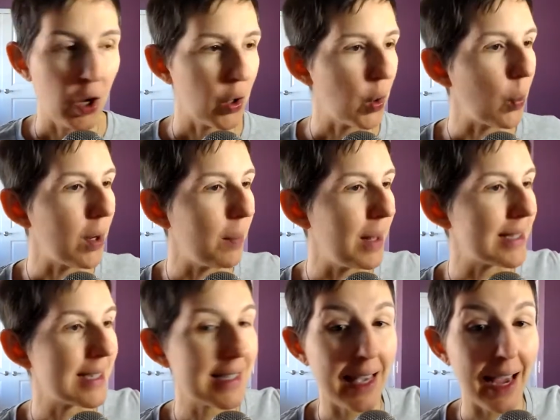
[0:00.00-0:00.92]
you would have been
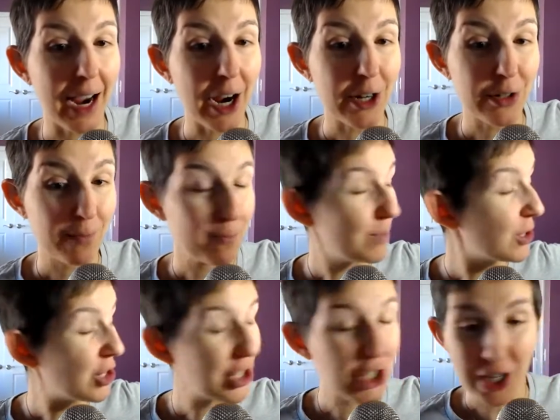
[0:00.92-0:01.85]
scared
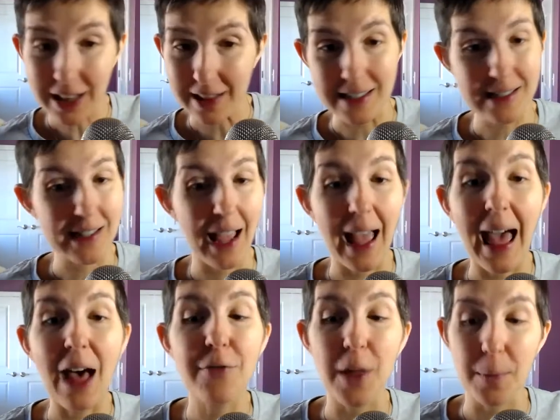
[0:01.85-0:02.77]
shitless to
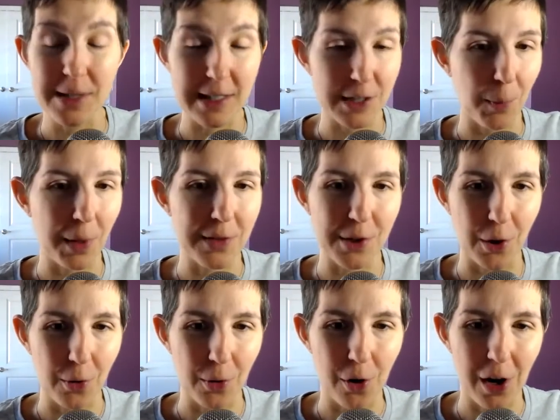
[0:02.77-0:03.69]
have them 6 months
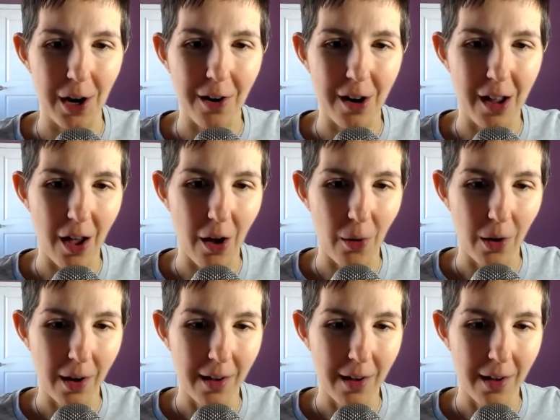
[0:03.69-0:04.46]
ago or a year ago.